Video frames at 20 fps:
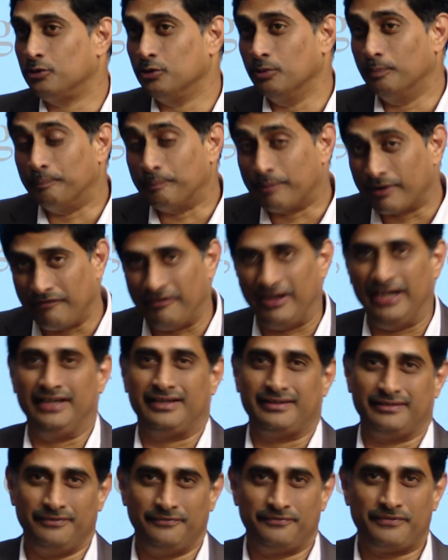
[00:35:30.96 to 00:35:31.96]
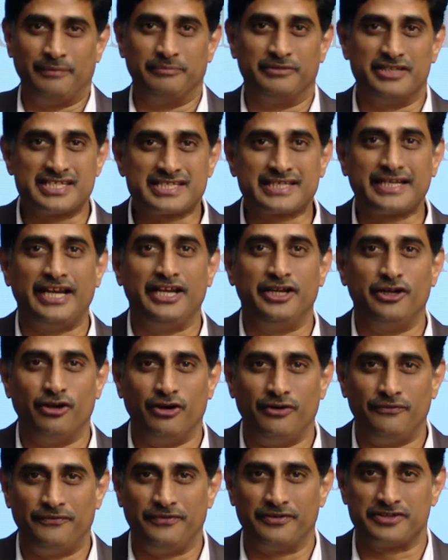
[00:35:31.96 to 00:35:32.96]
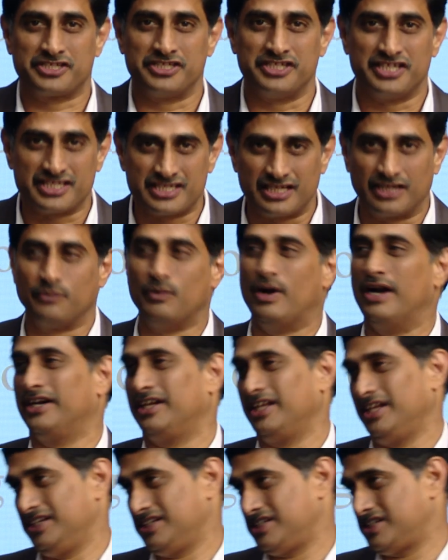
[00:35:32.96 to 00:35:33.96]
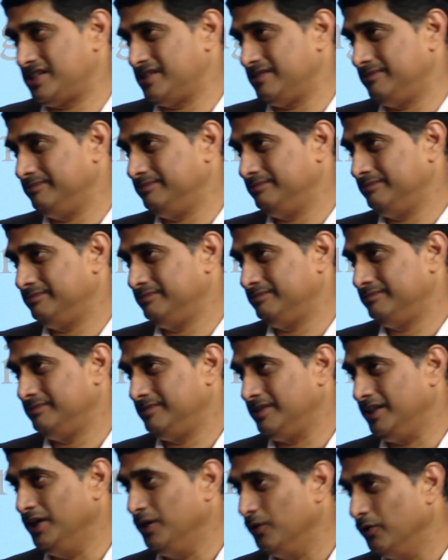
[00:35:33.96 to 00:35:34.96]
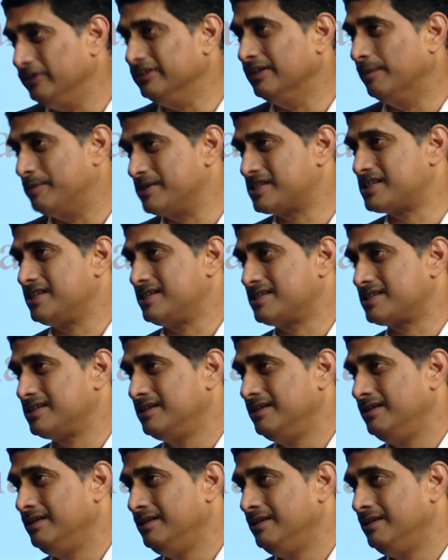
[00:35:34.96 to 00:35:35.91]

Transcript: To prevent from this kind of disadvantage in doing the business,